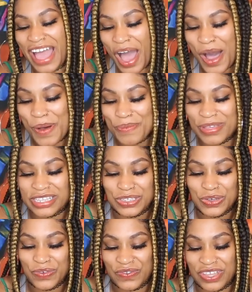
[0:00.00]
I'm as
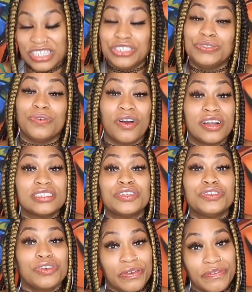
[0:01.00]
goofy as you are. So
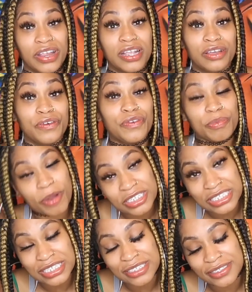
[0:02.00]
you're a very goofy
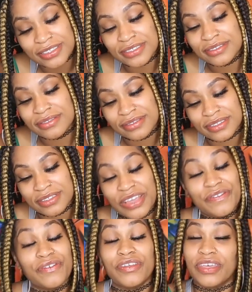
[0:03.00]
person.
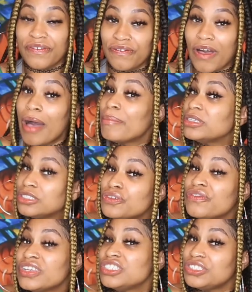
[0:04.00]
If I'm as
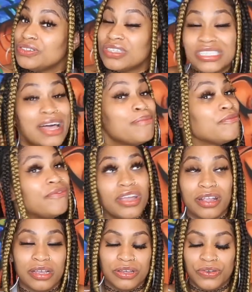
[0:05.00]
goofy as you, because I'm
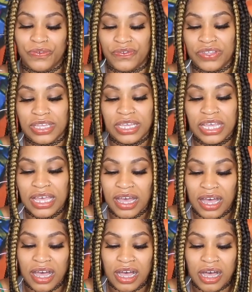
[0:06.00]
very goofy.
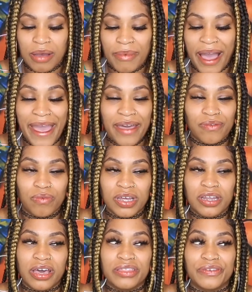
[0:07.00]
I have
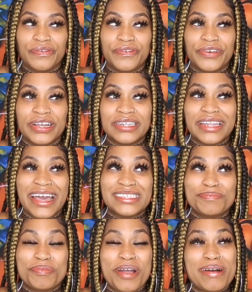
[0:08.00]
one other friend
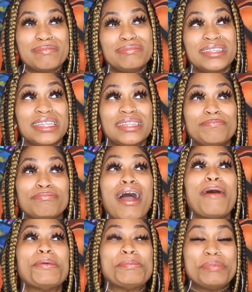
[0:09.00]
that's
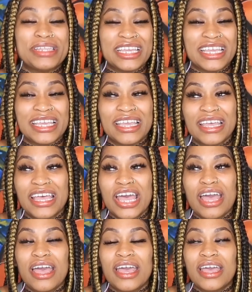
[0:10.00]
probably
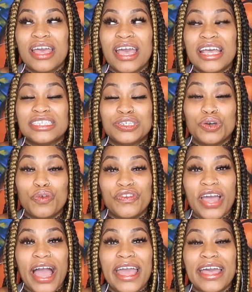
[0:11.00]
as
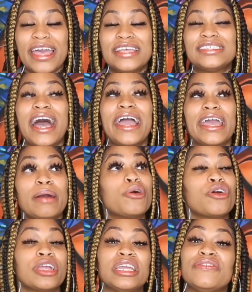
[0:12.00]
goofy as I am,
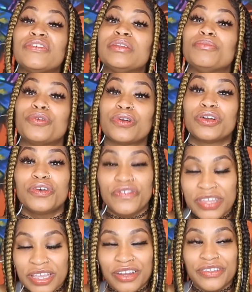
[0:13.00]
or even more
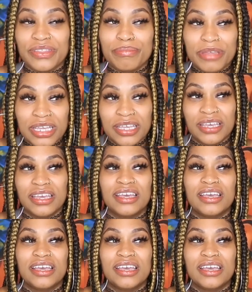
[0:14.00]
goofier than me.